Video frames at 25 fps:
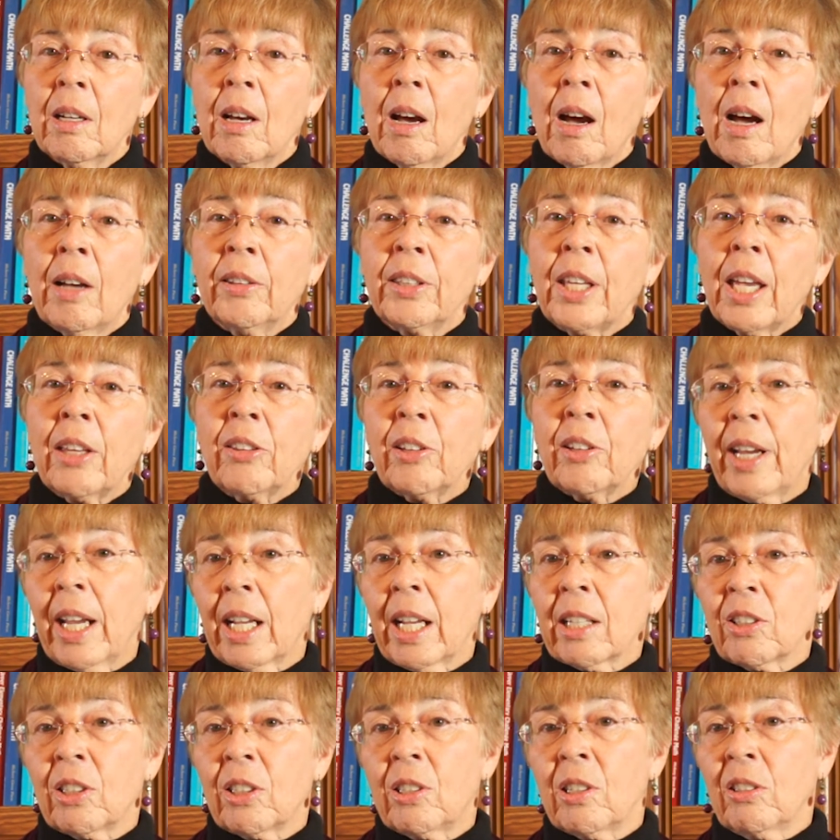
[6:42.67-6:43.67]
On the other
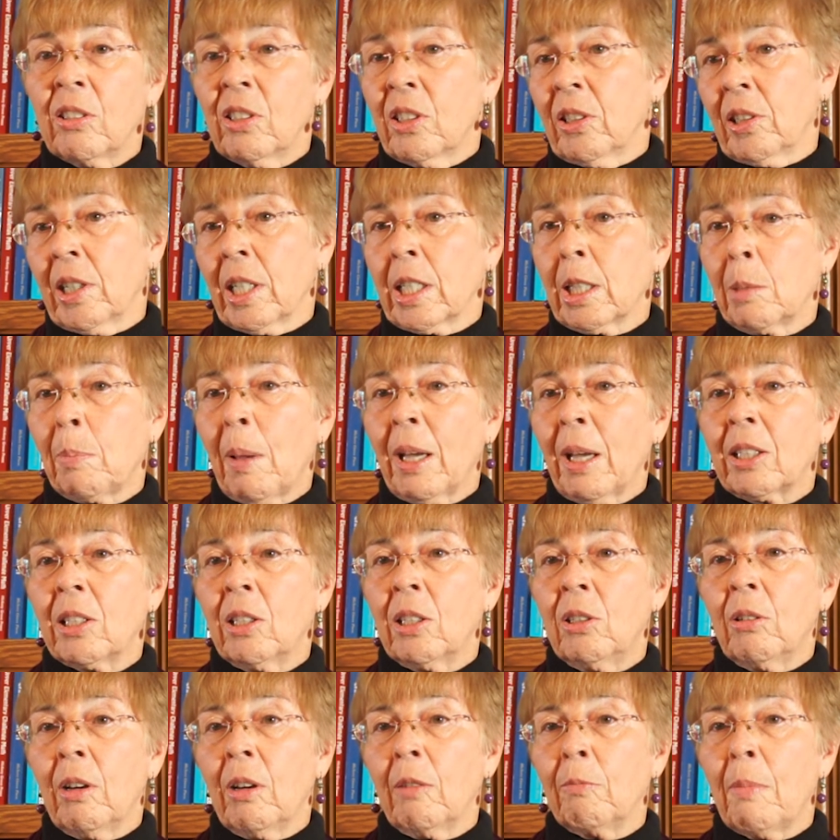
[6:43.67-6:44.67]
hand, students are expected
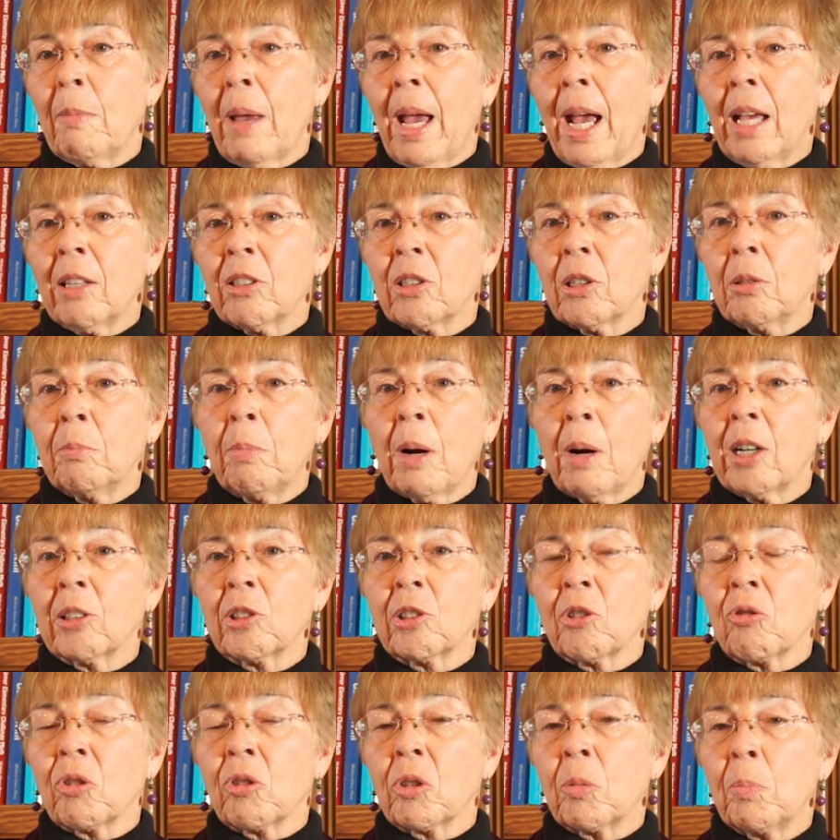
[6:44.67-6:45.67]
to have mastered
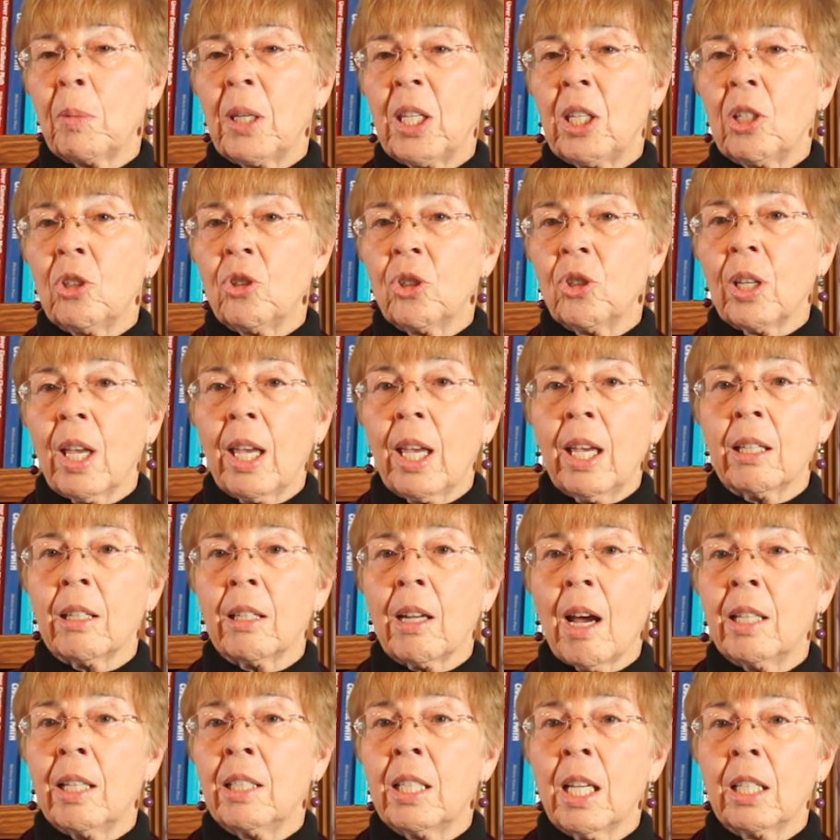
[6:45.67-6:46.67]
parts of speech and
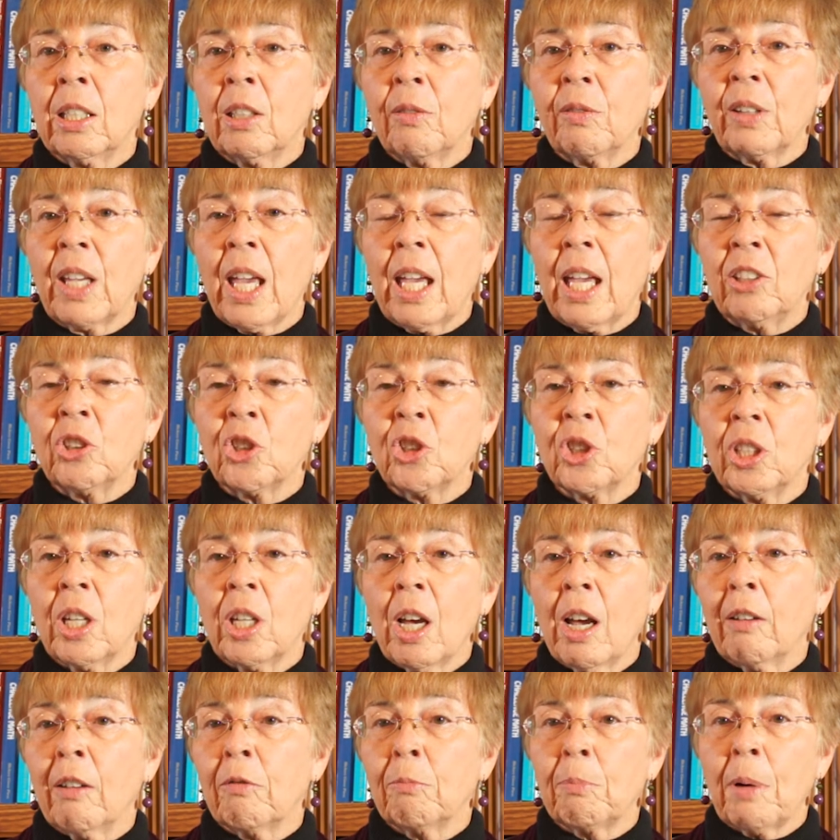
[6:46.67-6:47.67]
identification
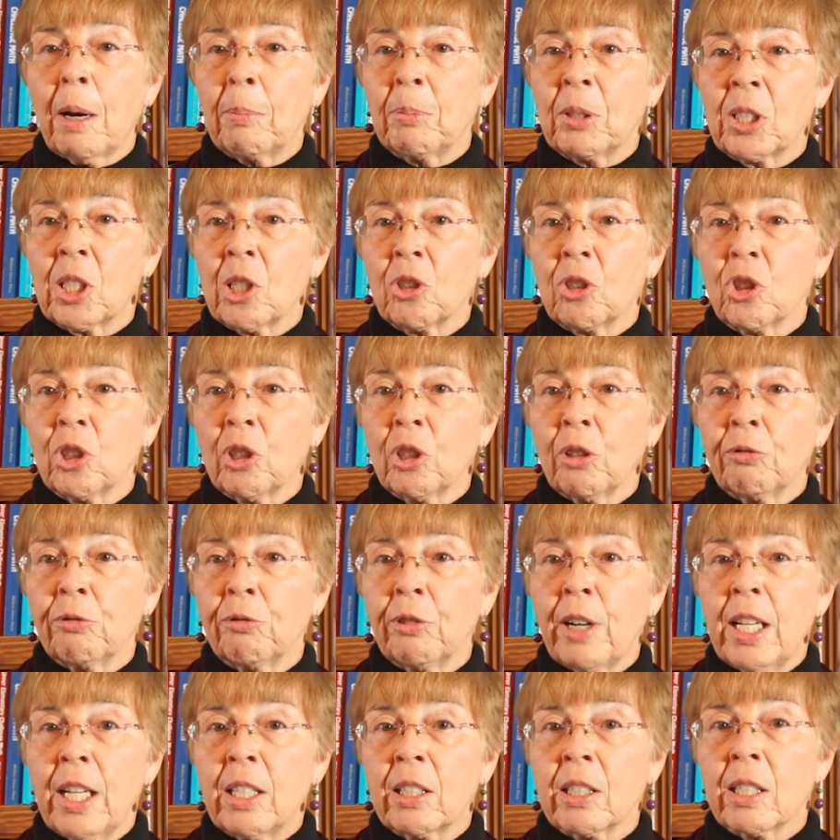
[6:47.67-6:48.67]
of prepositional
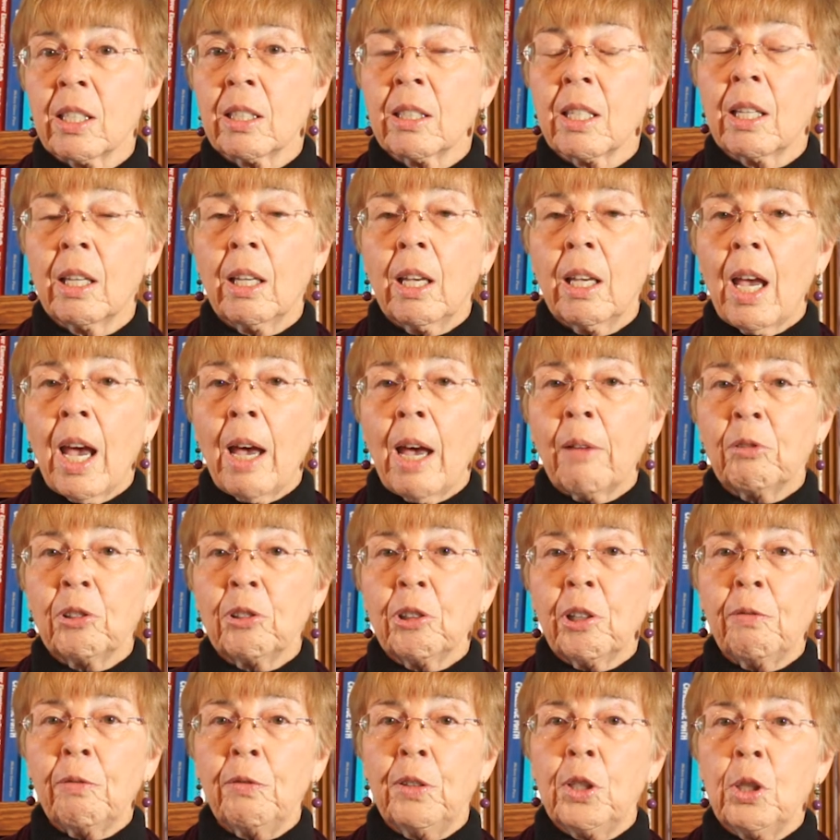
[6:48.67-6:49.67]
phrases after
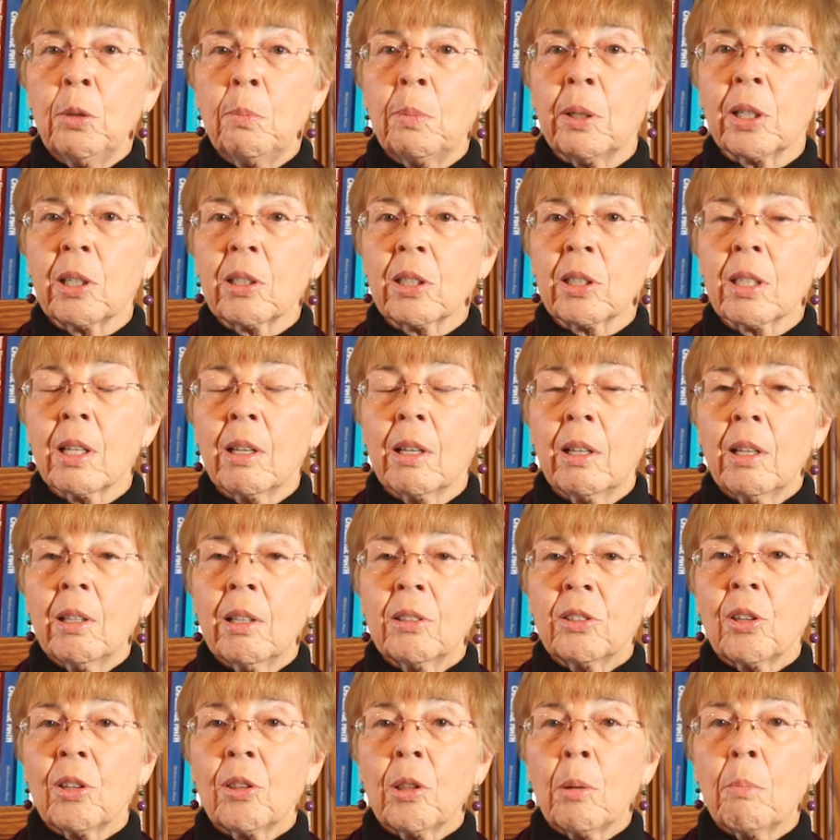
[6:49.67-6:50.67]
a few books,
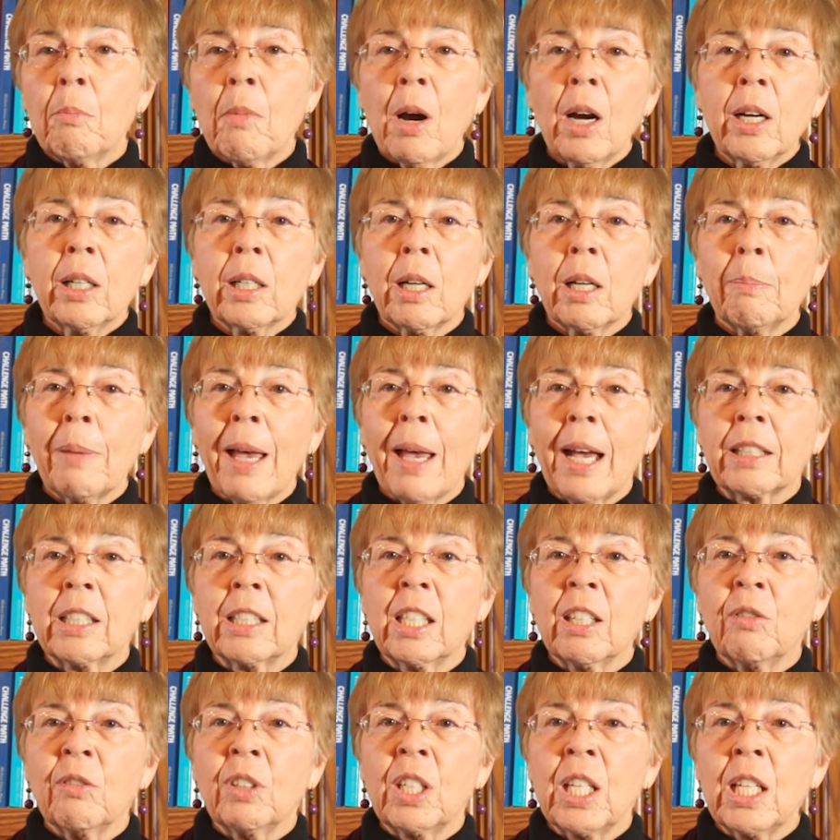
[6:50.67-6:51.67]
so the markup
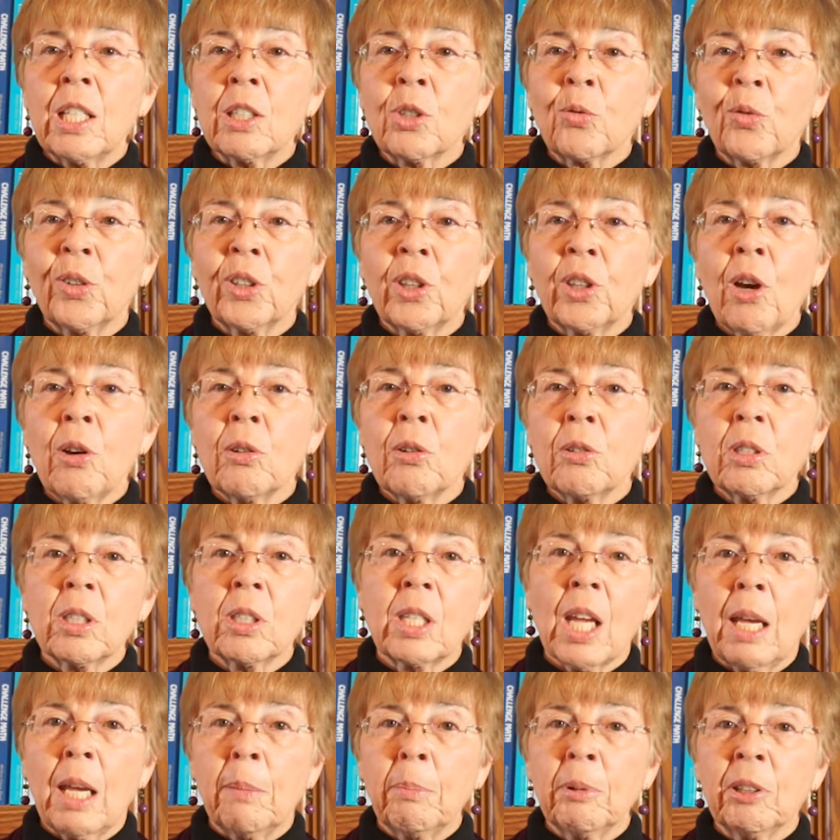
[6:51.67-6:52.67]
activities for those
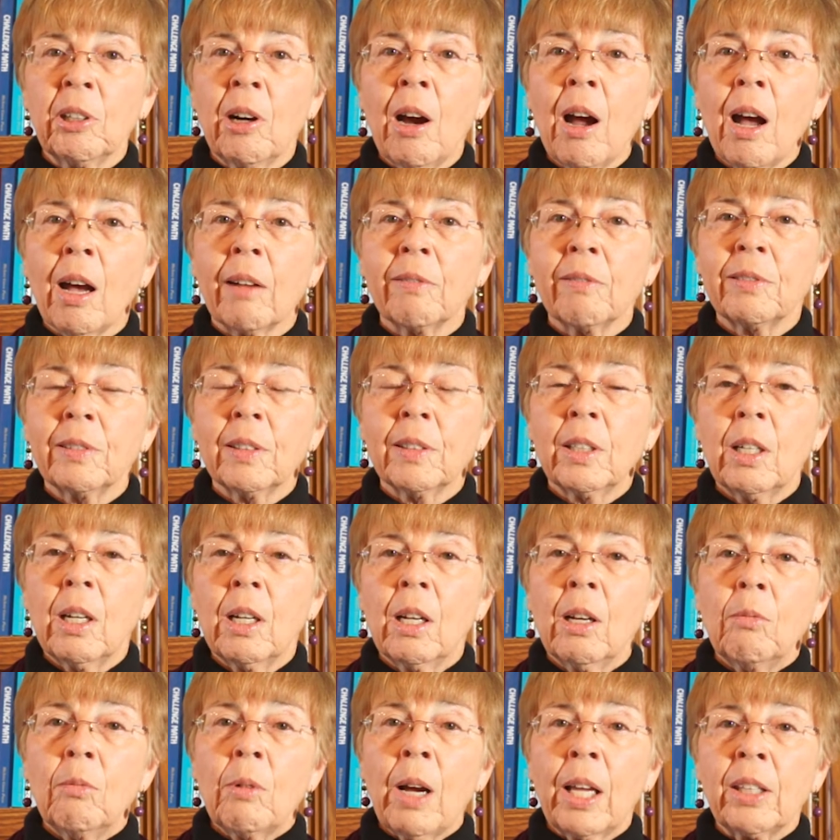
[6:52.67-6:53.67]
taper off,
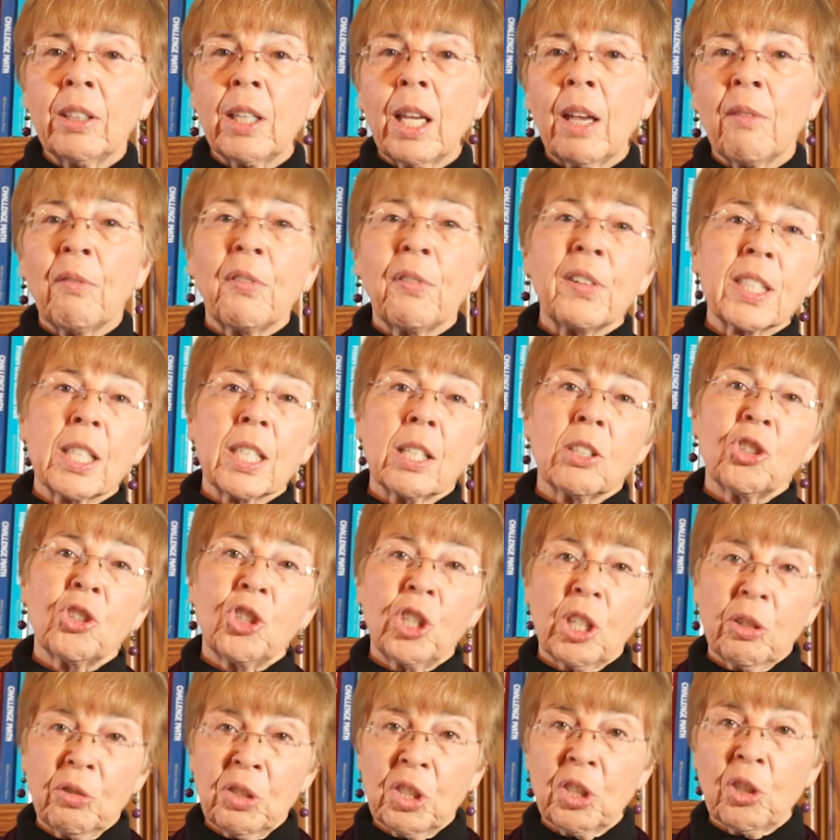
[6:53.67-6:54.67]
while the emphasis
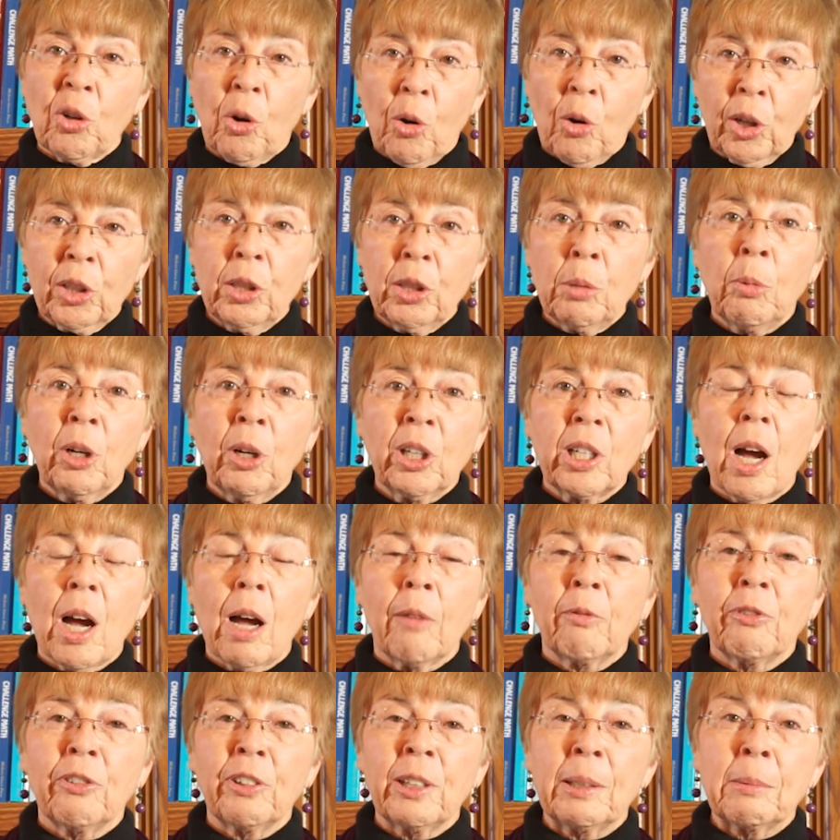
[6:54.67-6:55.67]
shifts toward the more
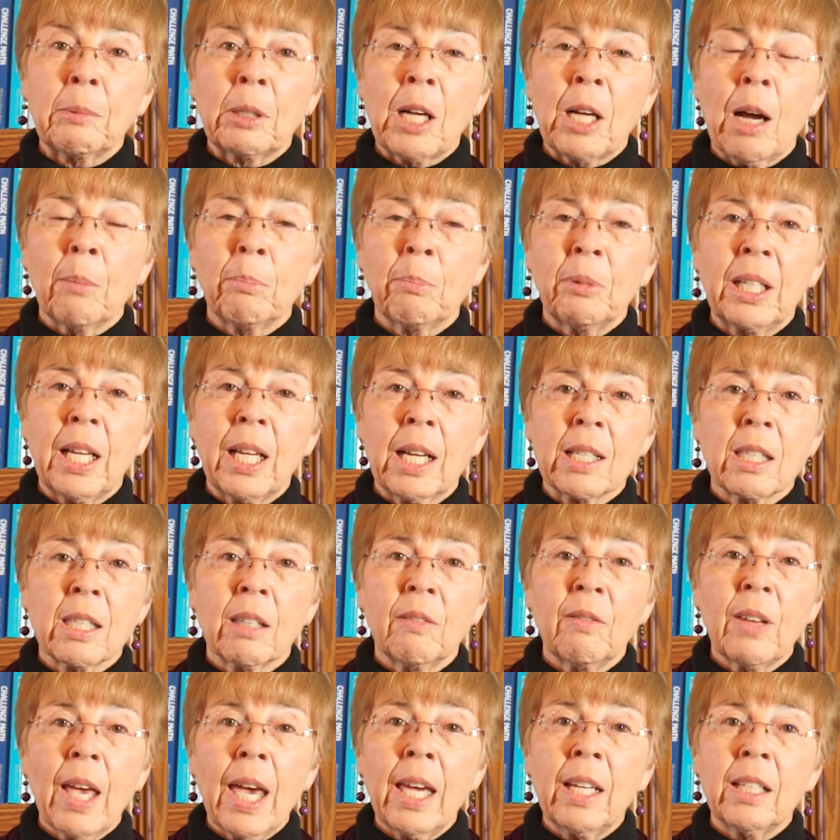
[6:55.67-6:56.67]

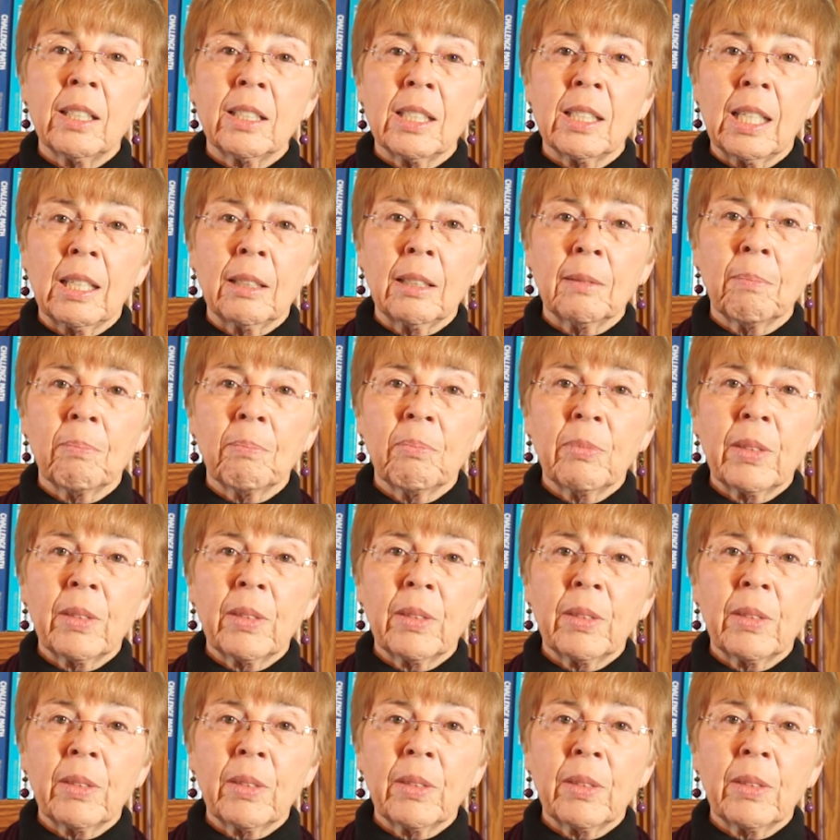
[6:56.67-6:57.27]
comprehensive editing.